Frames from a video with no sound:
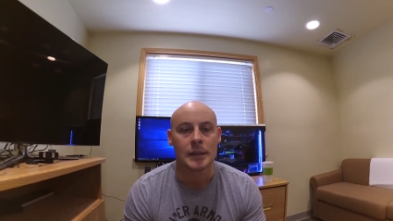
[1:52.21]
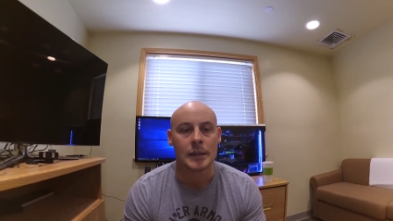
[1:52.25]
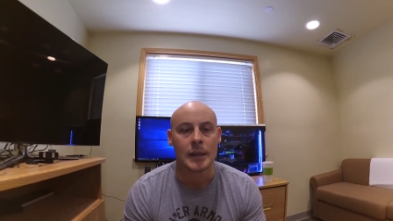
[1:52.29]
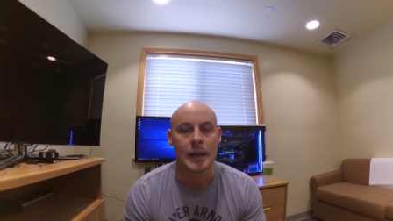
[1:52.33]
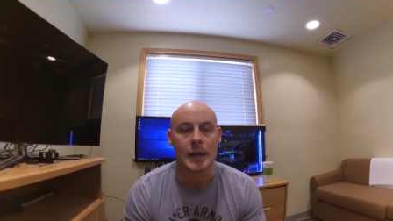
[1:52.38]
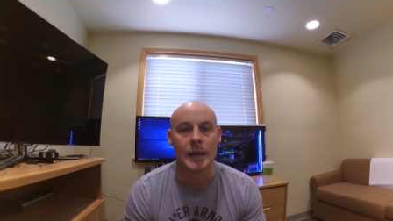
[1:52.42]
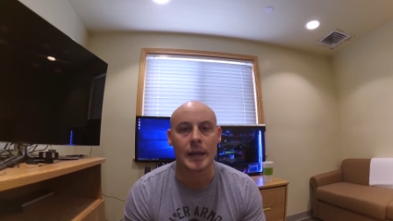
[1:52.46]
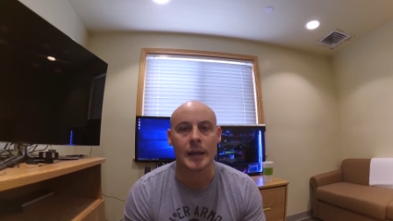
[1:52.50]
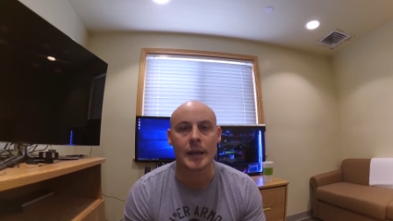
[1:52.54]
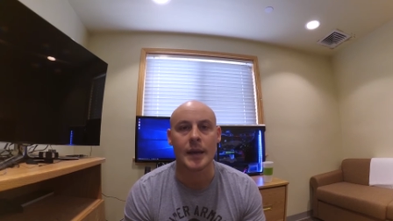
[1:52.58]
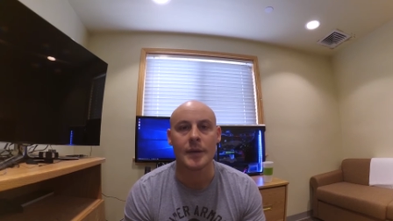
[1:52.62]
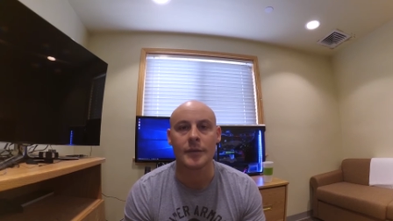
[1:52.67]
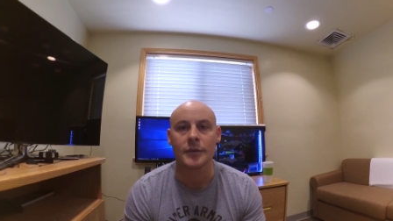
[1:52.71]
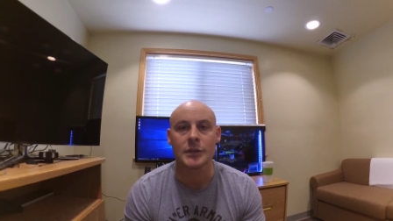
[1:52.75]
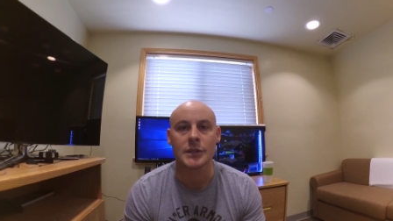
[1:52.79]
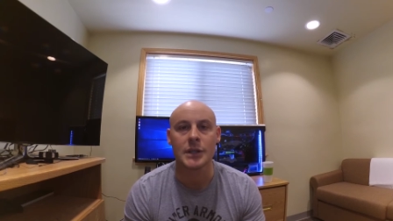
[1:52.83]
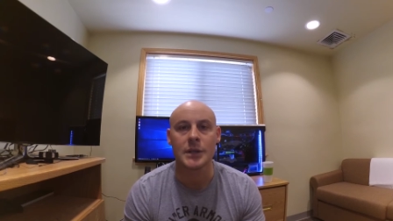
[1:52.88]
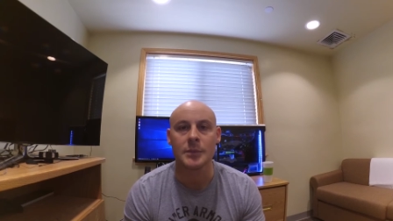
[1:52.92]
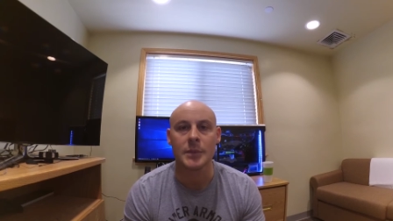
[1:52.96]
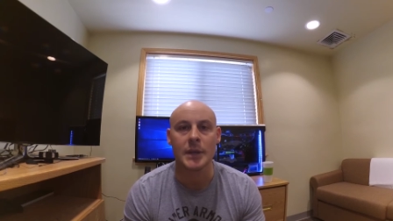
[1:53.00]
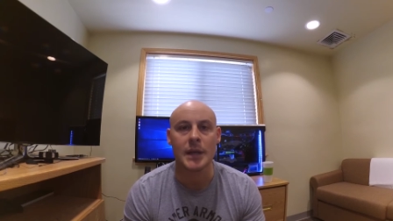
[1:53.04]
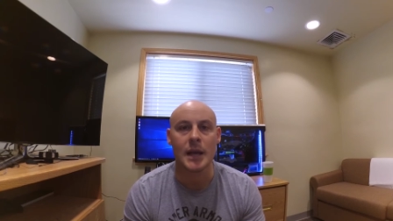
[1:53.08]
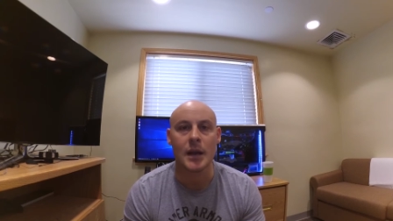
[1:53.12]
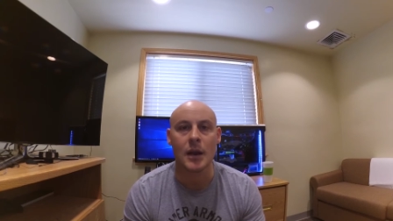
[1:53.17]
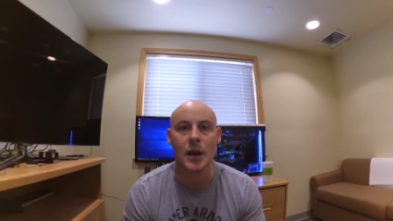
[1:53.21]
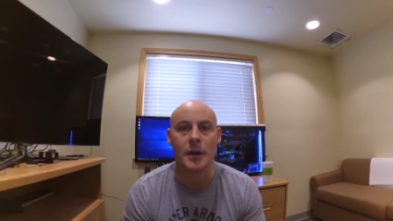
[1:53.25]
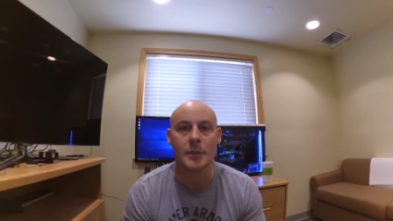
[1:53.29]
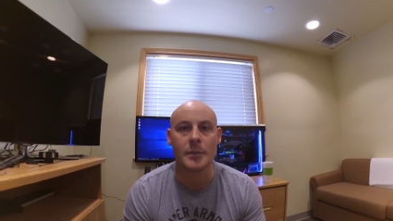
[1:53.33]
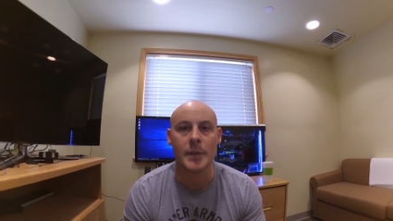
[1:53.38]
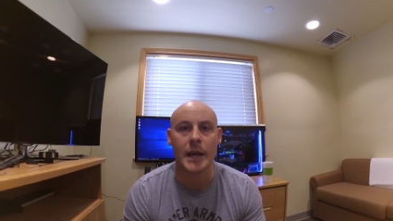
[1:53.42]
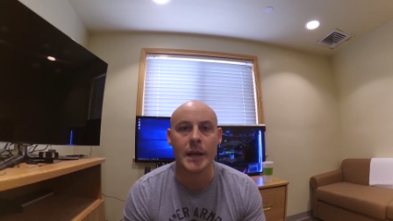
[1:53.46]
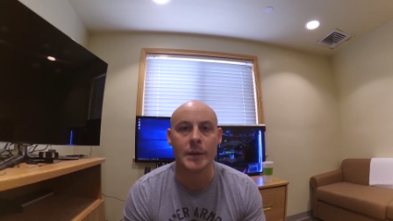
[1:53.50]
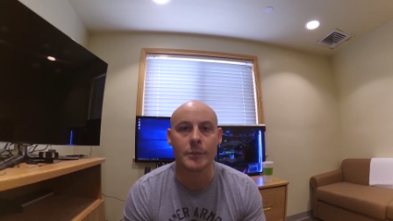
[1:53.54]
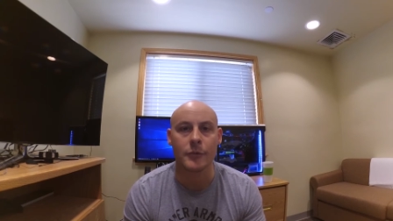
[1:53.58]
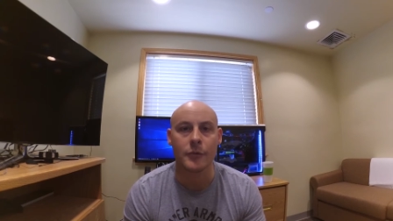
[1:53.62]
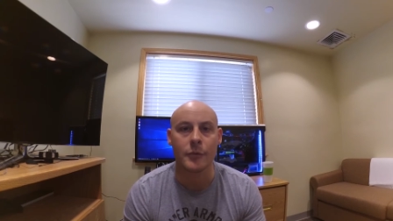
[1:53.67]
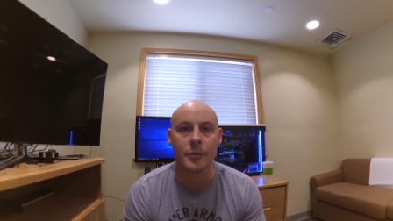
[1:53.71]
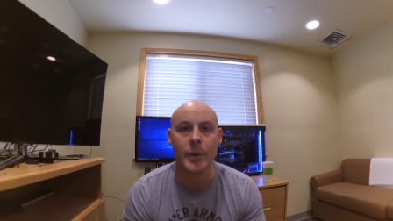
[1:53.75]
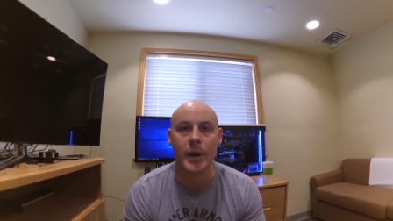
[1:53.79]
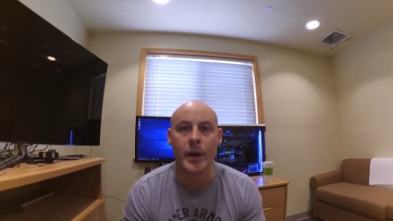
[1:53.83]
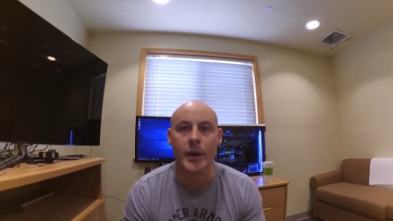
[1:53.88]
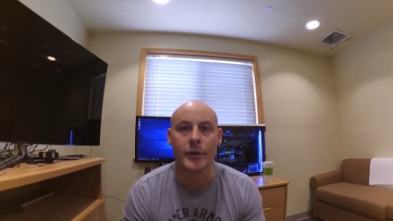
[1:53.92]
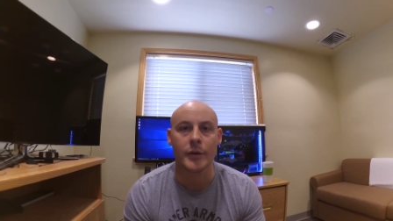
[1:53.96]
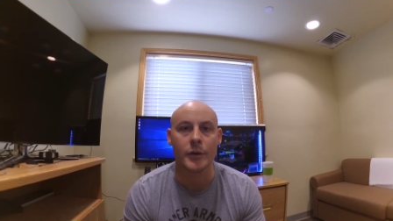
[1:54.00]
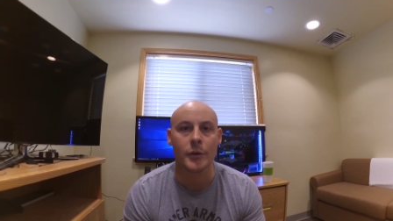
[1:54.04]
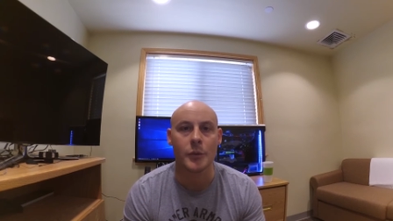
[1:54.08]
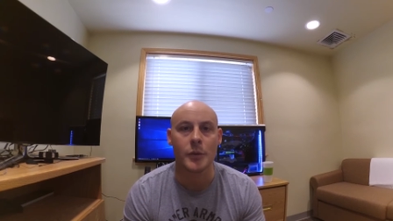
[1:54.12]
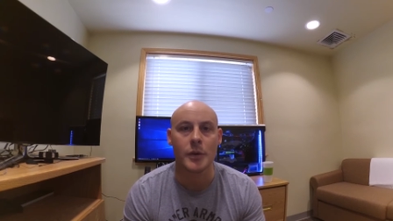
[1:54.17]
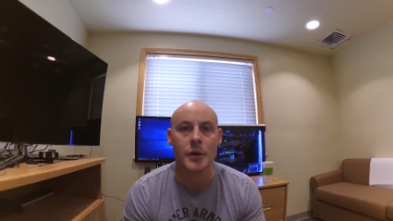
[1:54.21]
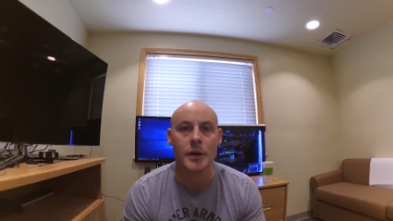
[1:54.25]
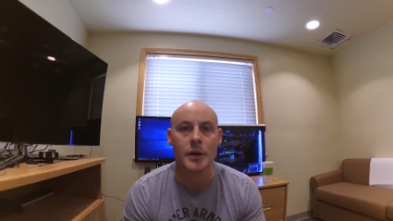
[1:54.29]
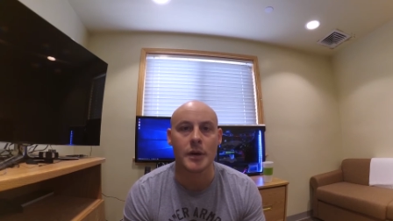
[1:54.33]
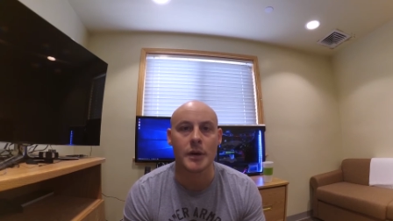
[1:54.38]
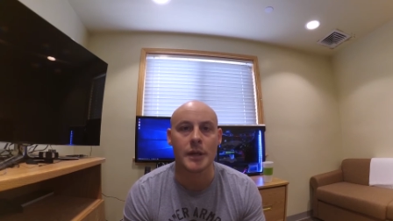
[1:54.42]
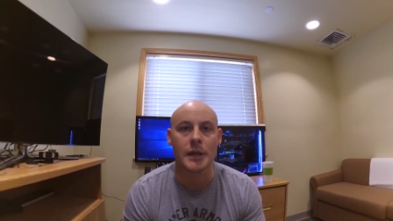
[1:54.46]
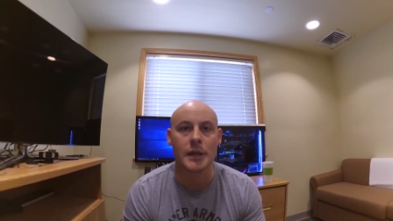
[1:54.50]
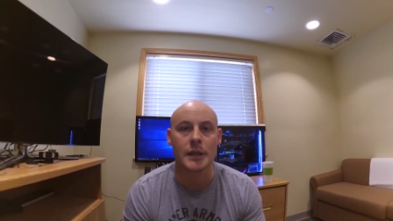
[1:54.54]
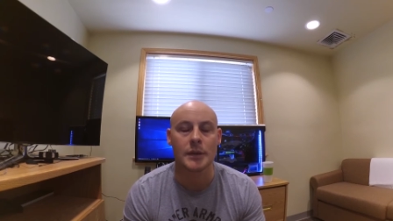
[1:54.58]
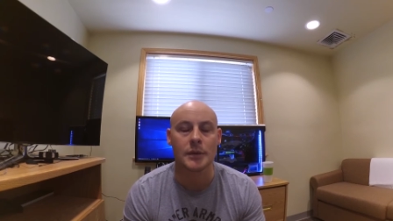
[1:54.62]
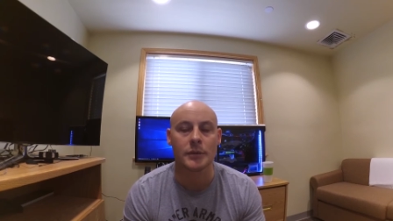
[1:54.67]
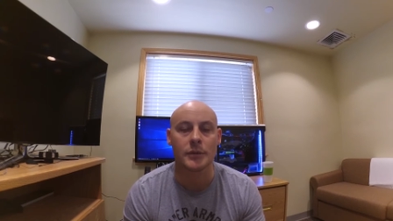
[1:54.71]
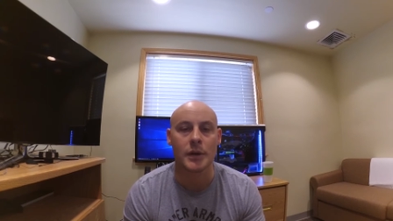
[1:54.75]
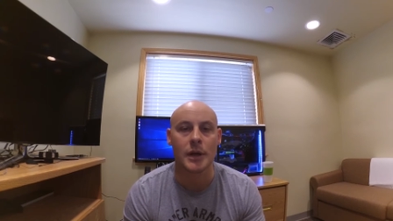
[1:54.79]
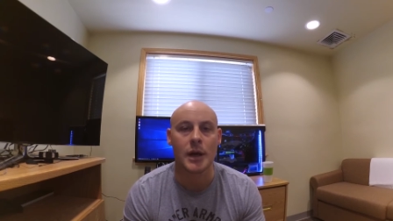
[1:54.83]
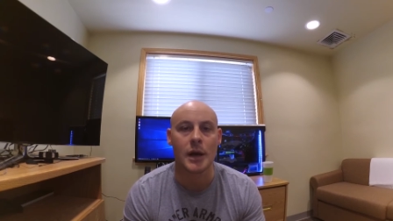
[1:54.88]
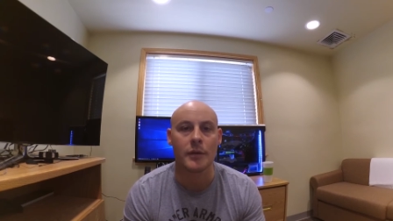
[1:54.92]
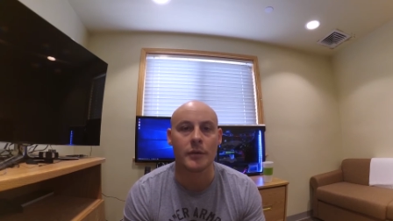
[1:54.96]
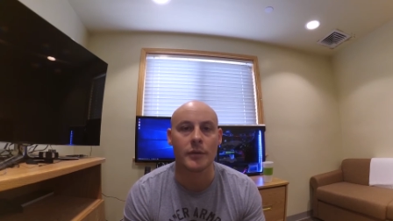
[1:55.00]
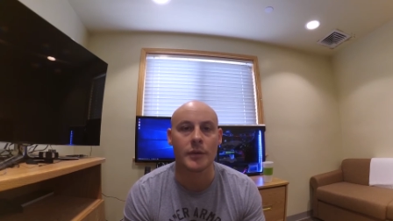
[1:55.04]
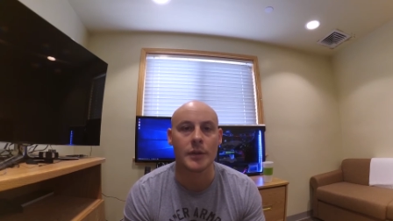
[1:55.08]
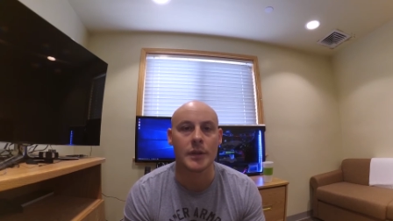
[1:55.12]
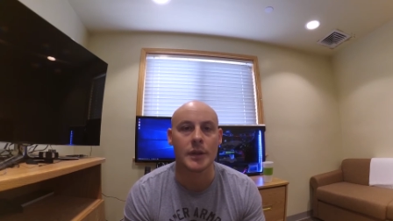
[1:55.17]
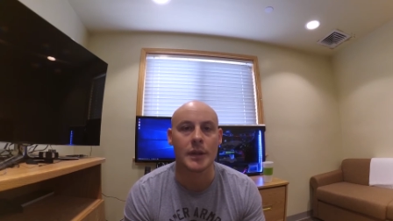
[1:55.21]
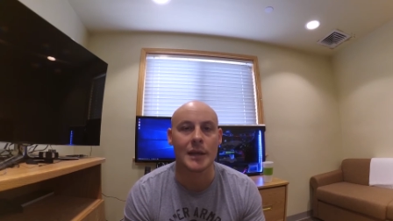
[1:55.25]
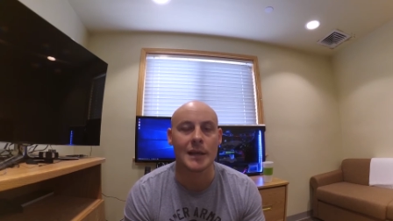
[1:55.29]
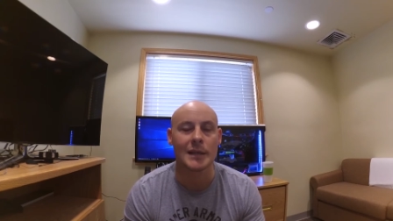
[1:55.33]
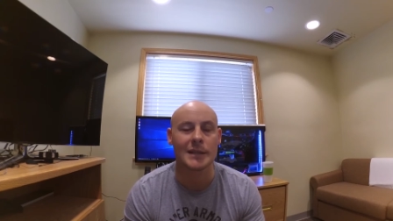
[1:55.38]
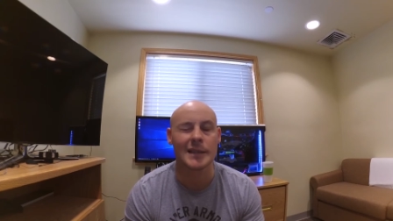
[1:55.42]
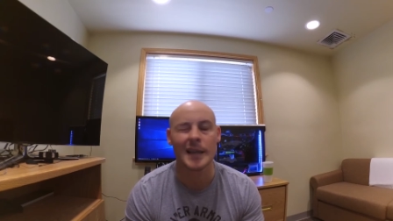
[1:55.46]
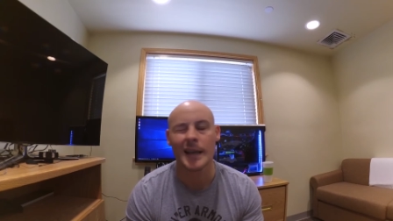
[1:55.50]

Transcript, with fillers: I can never seem to get automatic repair to work and to recover things.